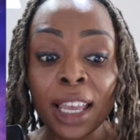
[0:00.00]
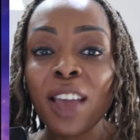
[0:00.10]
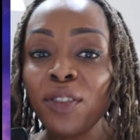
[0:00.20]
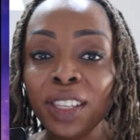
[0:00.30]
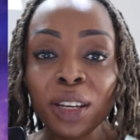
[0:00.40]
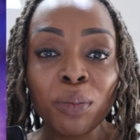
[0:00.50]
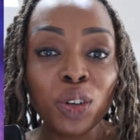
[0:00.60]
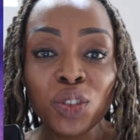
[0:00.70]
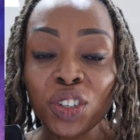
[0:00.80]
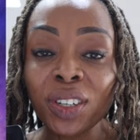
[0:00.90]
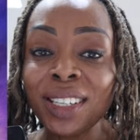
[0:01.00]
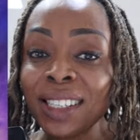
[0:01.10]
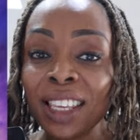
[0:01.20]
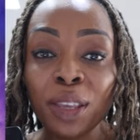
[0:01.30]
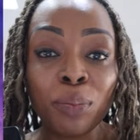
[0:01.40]
Everything in moderation is
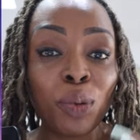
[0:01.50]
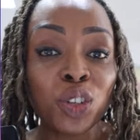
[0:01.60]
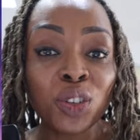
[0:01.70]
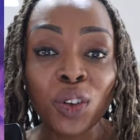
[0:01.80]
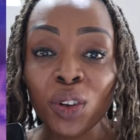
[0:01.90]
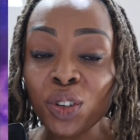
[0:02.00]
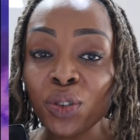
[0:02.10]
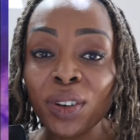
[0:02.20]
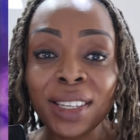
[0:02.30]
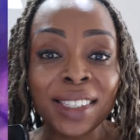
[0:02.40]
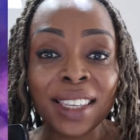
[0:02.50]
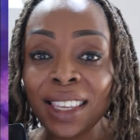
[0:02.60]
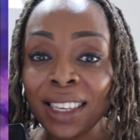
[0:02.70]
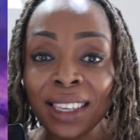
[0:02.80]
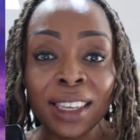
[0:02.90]
key. Portion control is
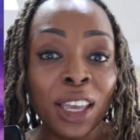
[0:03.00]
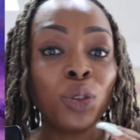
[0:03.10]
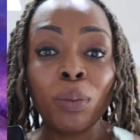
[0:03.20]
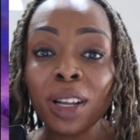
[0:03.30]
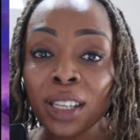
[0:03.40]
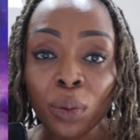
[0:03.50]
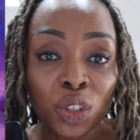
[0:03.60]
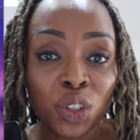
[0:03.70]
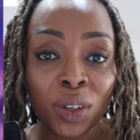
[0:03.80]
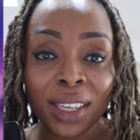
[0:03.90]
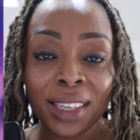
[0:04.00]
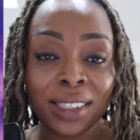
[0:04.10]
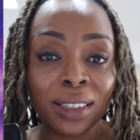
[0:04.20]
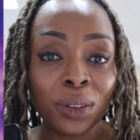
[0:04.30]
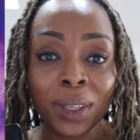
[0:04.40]
key, no matter what you're
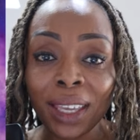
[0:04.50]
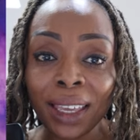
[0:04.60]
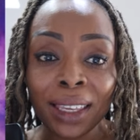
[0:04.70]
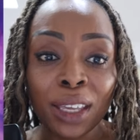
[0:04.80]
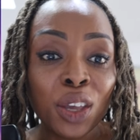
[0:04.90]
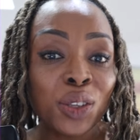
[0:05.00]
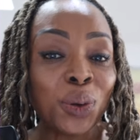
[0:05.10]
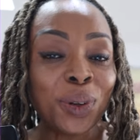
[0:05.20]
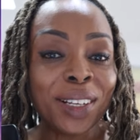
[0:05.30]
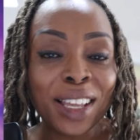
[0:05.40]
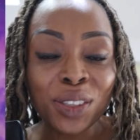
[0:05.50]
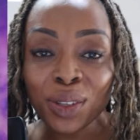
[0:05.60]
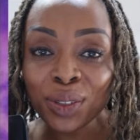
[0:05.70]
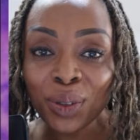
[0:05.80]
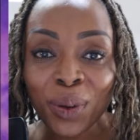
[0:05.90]
eating, okay? So let
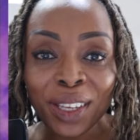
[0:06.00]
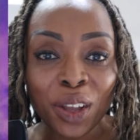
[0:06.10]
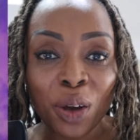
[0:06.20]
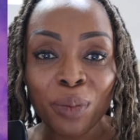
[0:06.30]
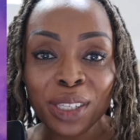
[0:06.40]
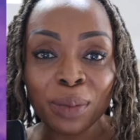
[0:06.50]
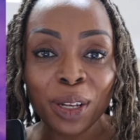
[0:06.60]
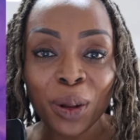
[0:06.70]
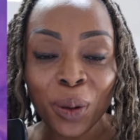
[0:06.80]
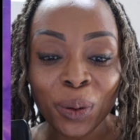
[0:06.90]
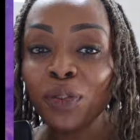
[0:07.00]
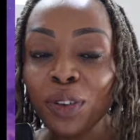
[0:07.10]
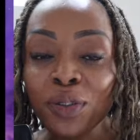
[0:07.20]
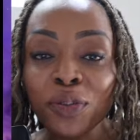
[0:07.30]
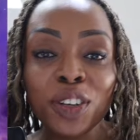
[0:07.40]
us know in the comments below.
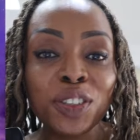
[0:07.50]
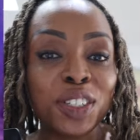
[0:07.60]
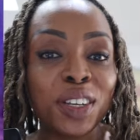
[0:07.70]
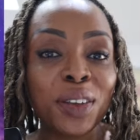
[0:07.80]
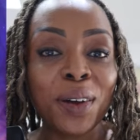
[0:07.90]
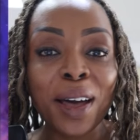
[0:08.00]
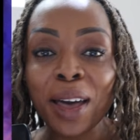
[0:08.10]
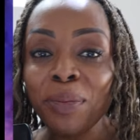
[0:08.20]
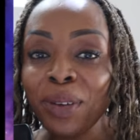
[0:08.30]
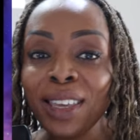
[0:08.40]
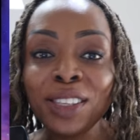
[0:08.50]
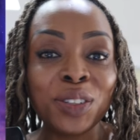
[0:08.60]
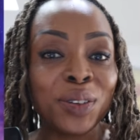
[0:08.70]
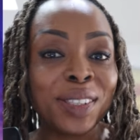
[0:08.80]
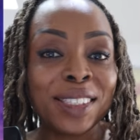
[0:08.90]
Feel free to share your habits,
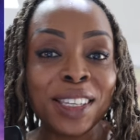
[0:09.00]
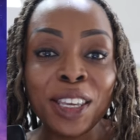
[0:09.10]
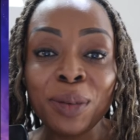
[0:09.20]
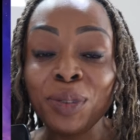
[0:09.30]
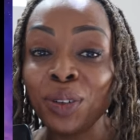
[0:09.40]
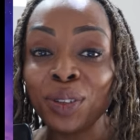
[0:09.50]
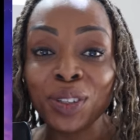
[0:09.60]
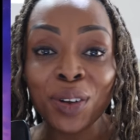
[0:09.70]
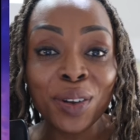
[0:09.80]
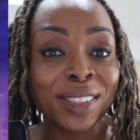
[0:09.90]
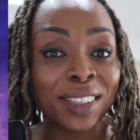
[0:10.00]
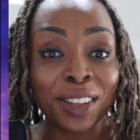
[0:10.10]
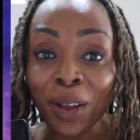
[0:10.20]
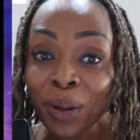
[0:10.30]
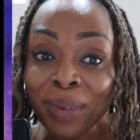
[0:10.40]
your tips, your thoughts in the
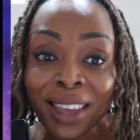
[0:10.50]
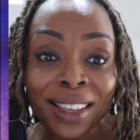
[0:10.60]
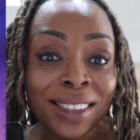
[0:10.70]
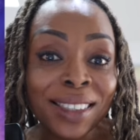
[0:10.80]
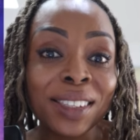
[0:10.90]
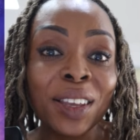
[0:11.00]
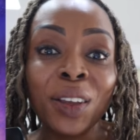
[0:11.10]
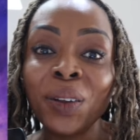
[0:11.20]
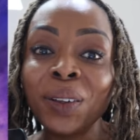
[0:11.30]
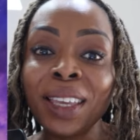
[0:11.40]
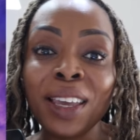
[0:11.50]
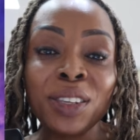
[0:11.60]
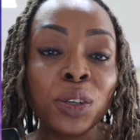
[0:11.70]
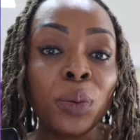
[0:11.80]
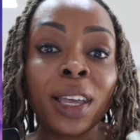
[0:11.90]
comments, okay?
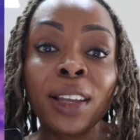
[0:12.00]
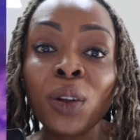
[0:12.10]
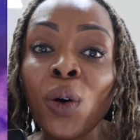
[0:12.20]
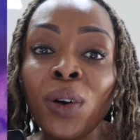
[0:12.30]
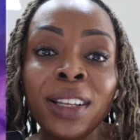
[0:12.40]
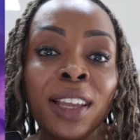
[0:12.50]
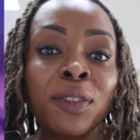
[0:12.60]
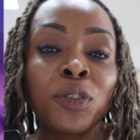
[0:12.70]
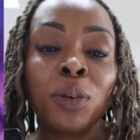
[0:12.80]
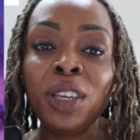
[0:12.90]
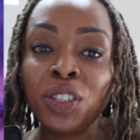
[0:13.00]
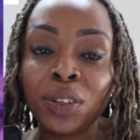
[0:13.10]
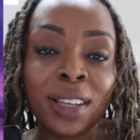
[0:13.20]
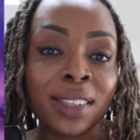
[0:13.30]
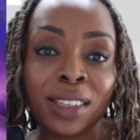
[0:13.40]
So we can all learn from each
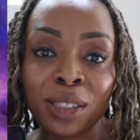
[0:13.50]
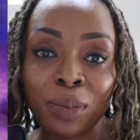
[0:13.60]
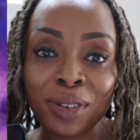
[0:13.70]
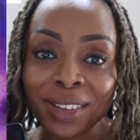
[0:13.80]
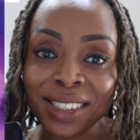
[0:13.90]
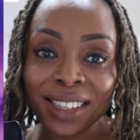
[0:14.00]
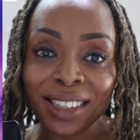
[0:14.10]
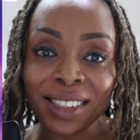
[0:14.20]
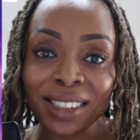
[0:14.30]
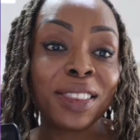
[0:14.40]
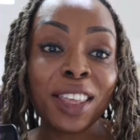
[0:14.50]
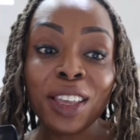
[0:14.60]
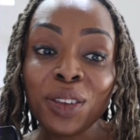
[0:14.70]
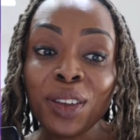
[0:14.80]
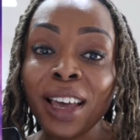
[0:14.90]
other's experiences.
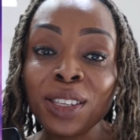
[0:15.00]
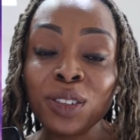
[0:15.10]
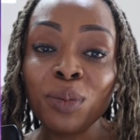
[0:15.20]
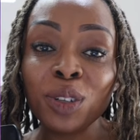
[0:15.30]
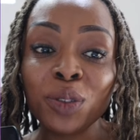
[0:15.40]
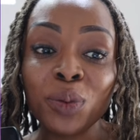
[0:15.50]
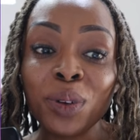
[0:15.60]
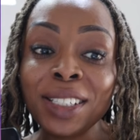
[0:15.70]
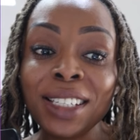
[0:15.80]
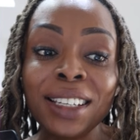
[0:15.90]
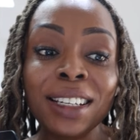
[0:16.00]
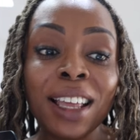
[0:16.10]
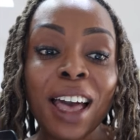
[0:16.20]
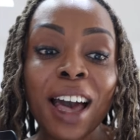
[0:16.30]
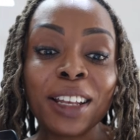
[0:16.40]
Thank you guys so much for watching,
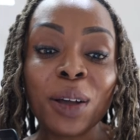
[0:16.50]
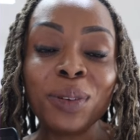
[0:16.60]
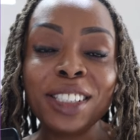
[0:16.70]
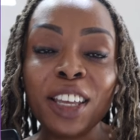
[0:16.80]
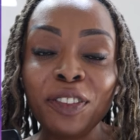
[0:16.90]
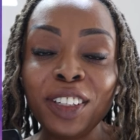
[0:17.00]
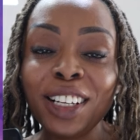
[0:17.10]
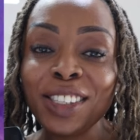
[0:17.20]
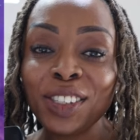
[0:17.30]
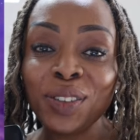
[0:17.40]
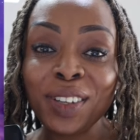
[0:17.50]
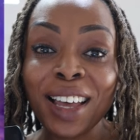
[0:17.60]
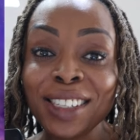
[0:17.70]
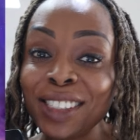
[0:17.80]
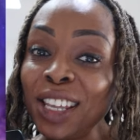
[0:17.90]
and I'll definitely see you
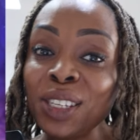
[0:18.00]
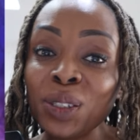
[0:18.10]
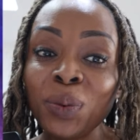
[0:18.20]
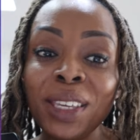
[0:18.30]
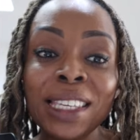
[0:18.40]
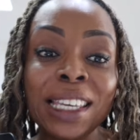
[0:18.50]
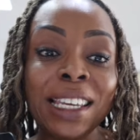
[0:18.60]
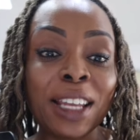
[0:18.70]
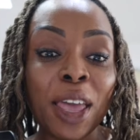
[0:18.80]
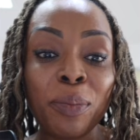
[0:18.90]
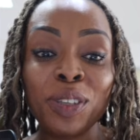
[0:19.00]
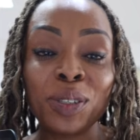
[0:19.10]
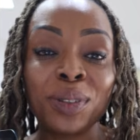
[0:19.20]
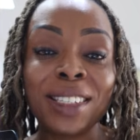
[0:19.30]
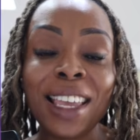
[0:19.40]
guys next week in
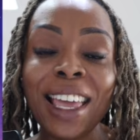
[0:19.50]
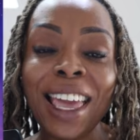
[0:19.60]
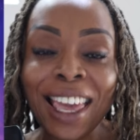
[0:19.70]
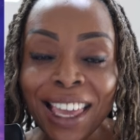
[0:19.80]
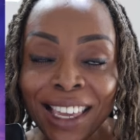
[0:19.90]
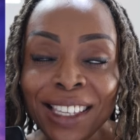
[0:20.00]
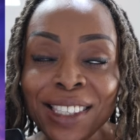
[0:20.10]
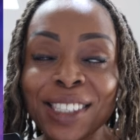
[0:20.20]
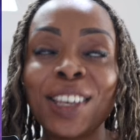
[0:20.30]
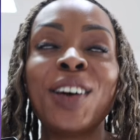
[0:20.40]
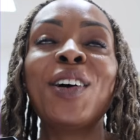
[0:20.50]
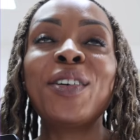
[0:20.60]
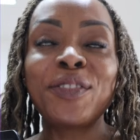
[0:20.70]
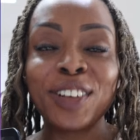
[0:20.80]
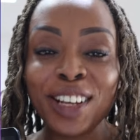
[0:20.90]
episode 8
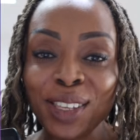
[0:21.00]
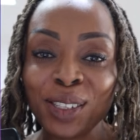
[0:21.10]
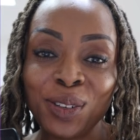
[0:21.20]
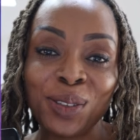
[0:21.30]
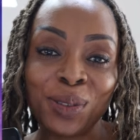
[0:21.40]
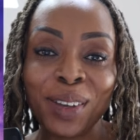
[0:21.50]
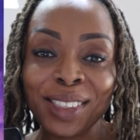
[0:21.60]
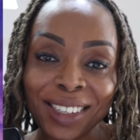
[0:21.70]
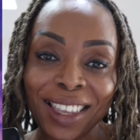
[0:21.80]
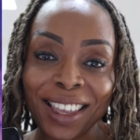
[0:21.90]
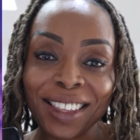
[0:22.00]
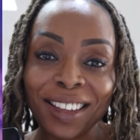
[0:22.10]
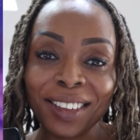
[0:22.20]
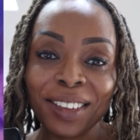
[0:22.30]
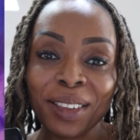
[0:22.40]
of Let's Lose Weight
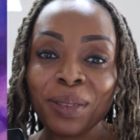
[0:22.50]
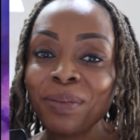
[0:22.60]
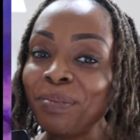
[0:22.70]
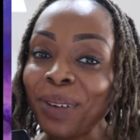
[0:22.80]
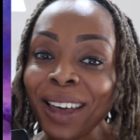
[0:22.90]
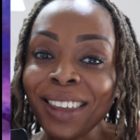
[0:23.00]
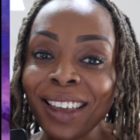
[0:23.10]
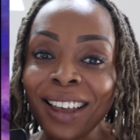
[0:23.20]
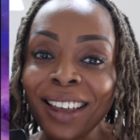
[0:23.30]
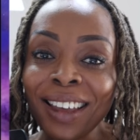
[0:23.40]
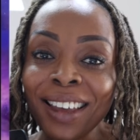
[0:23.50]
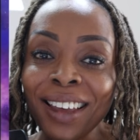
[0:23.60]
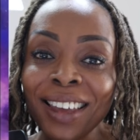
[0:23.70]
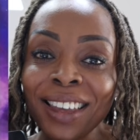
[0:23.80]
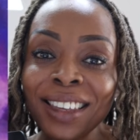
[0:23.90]
Together. Bye
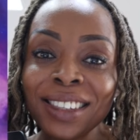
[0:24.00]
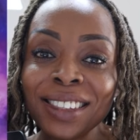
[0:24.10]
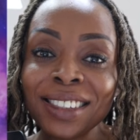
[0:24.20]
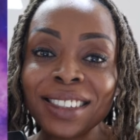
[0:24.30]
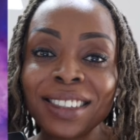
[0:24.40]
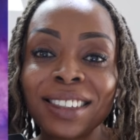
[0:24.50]
guys.